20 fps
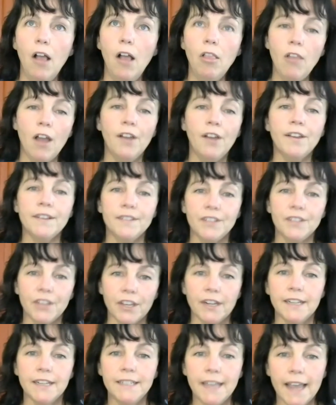long is it
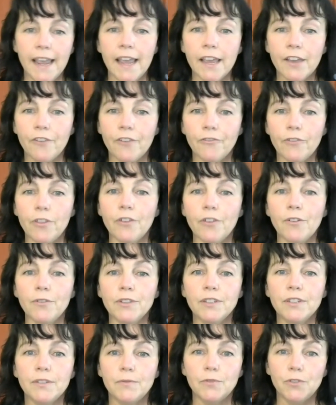gonna take for
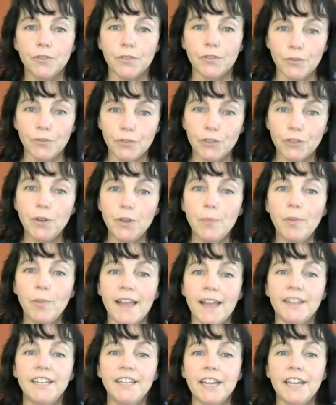those tree
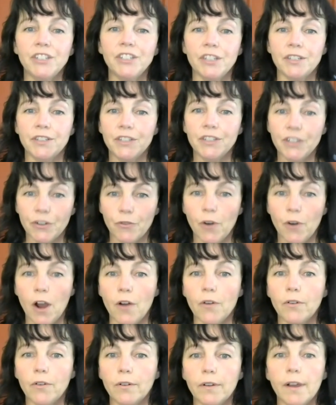plantations to
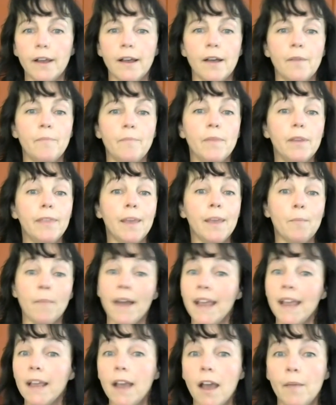grow? They
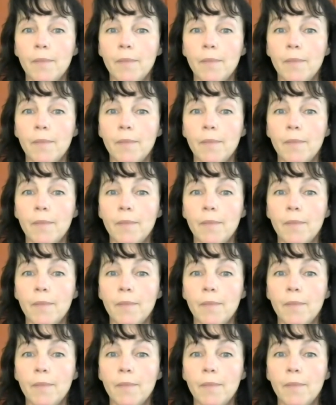might come